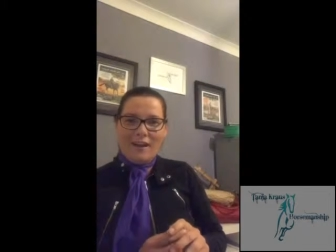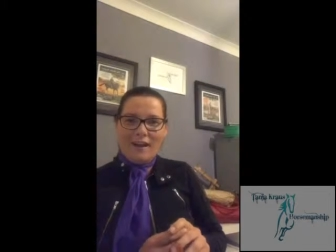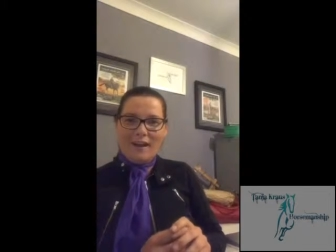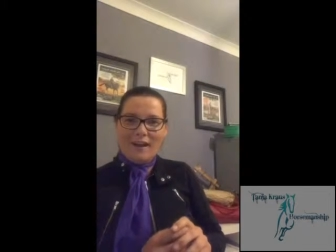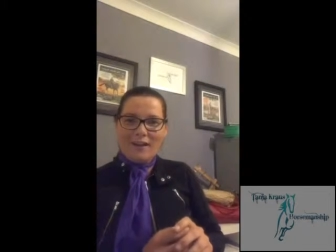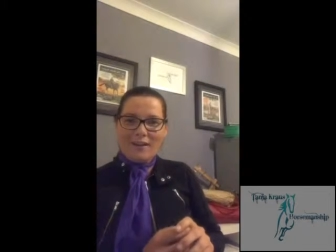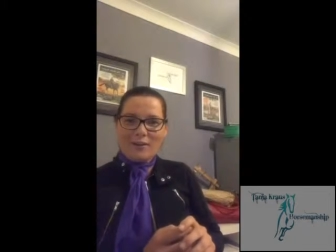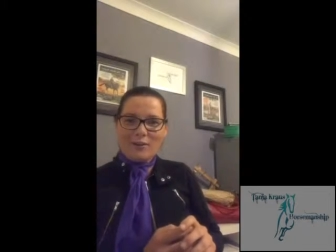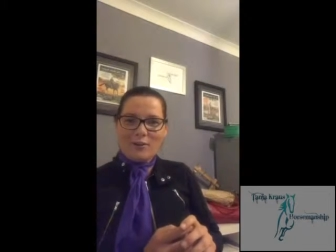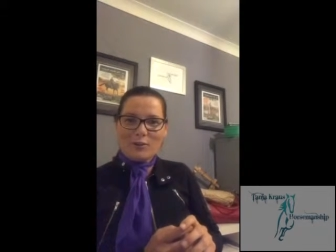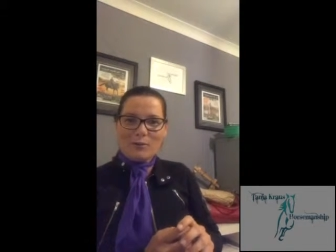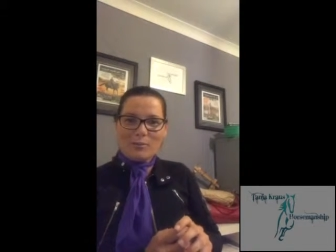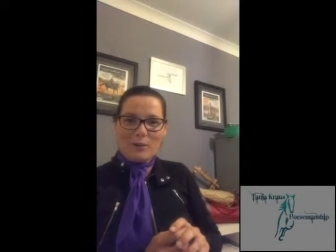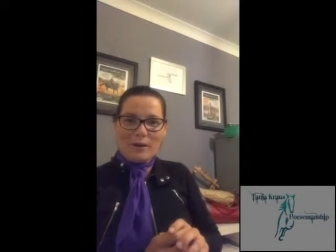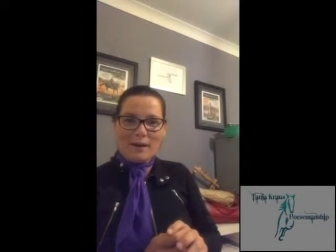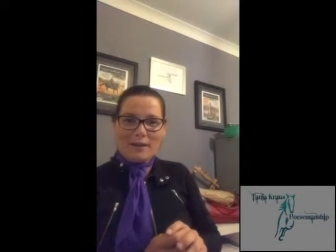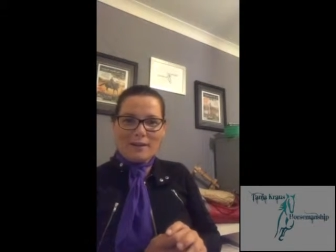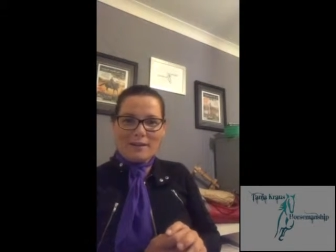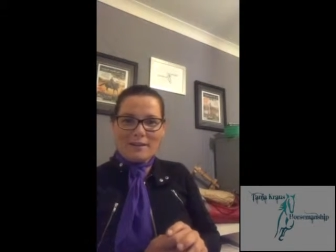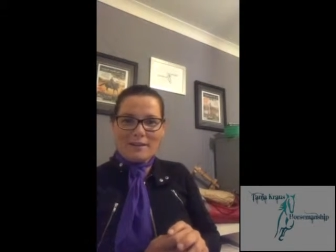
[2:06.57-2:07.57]
got a
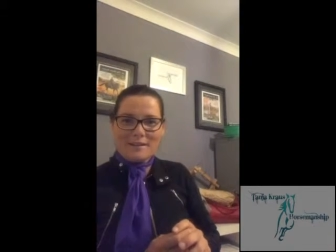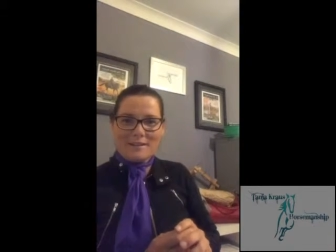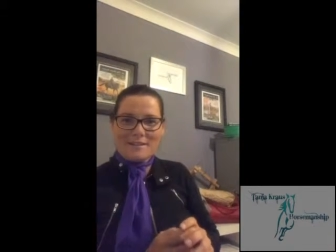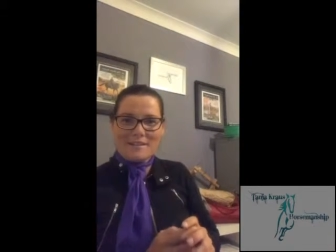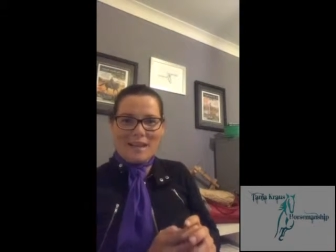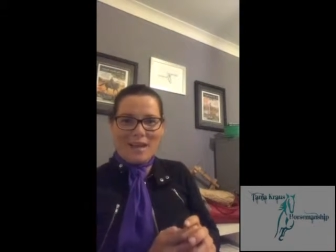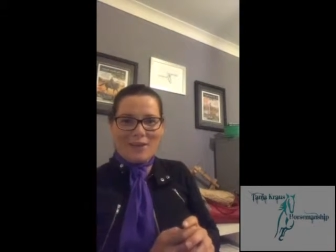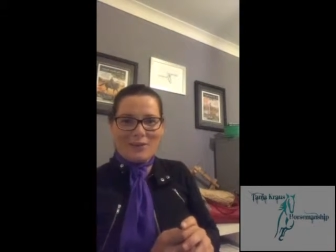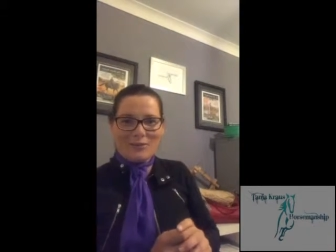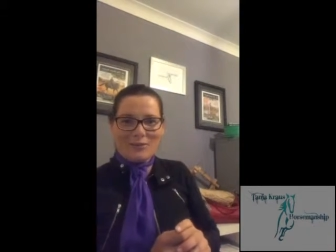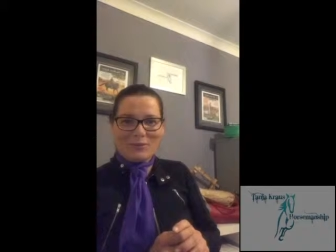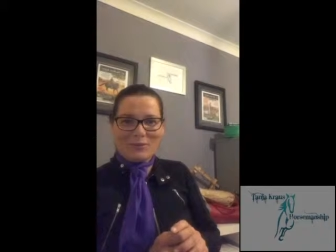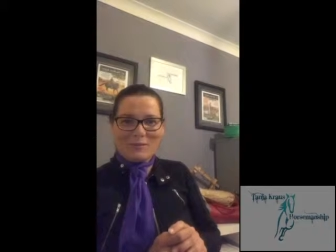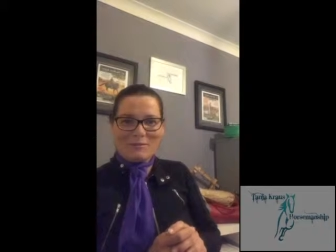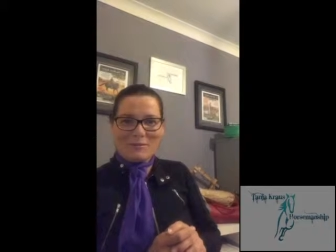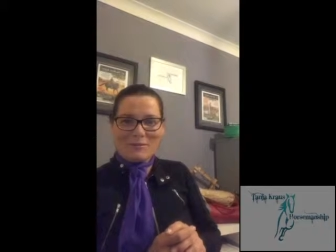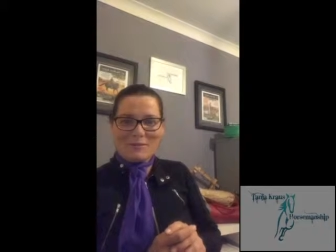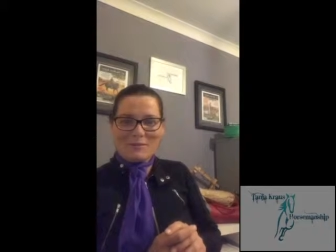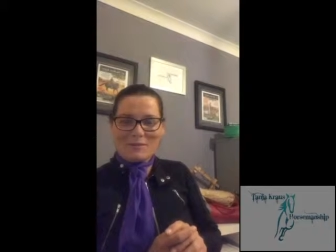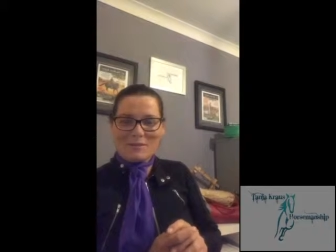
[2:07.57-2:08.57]
bargain at a saddlery,
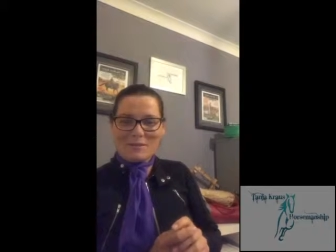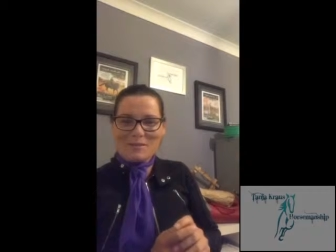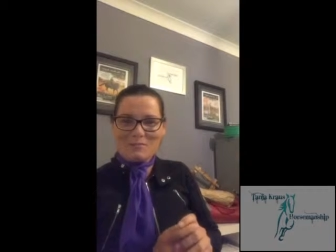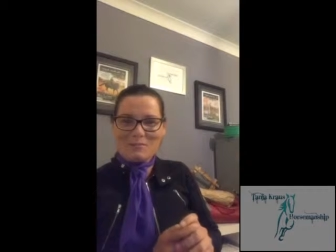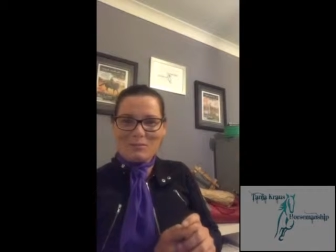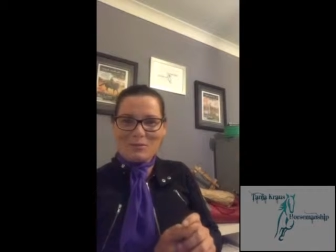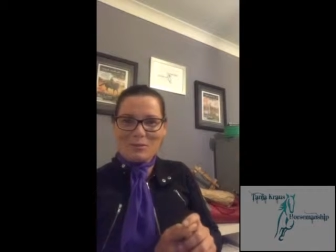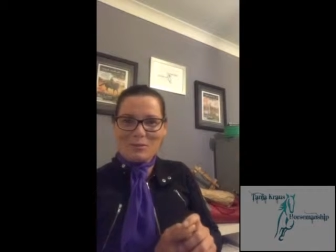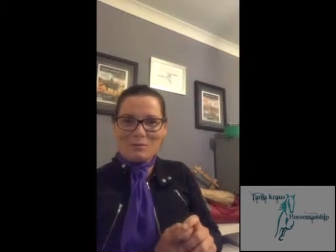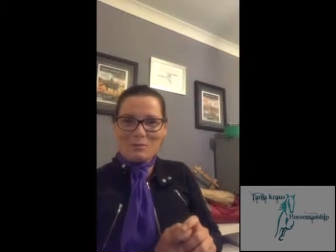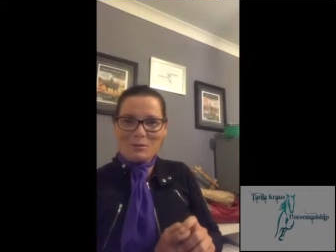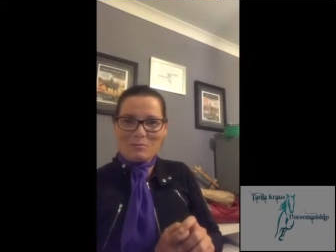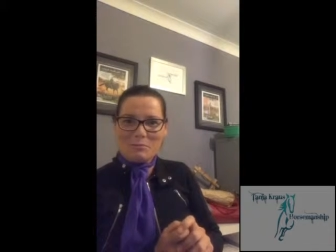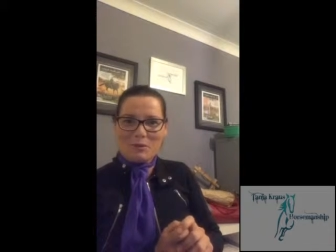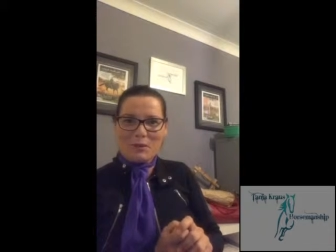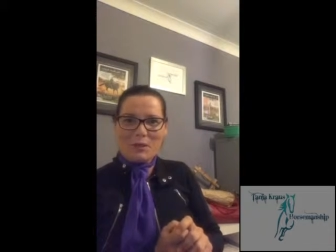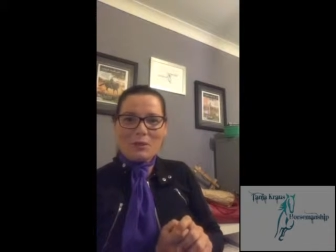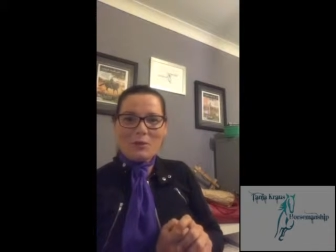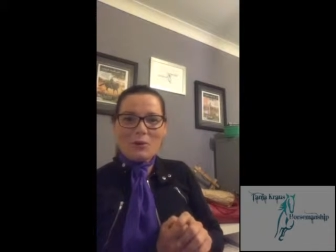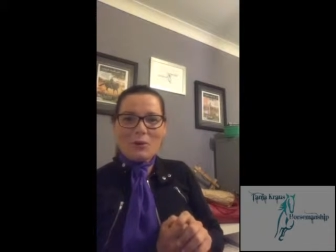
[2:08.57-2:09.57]
which was
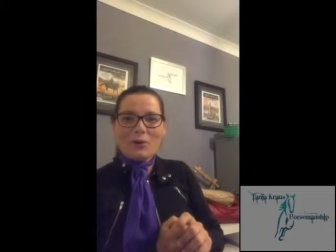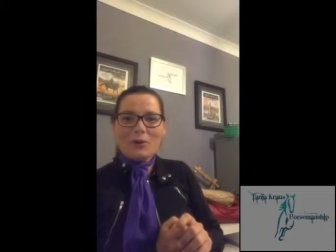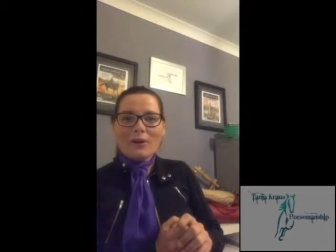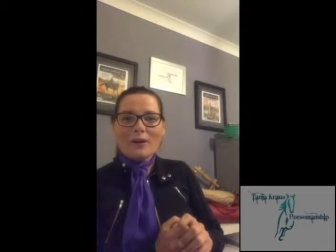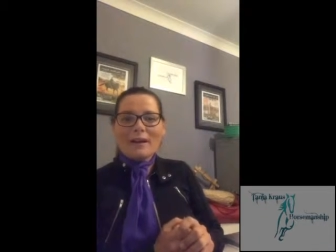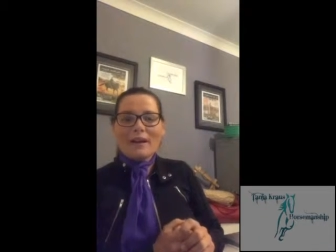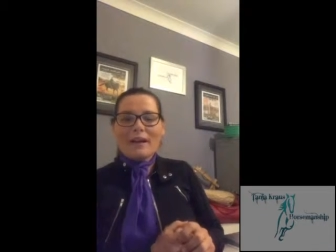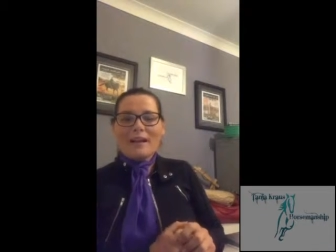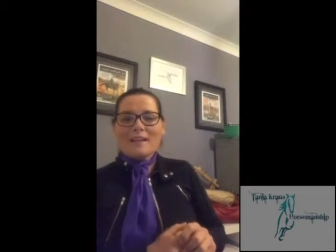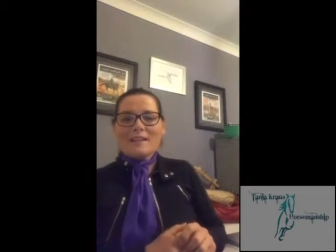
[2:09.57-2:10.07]
pretty cool.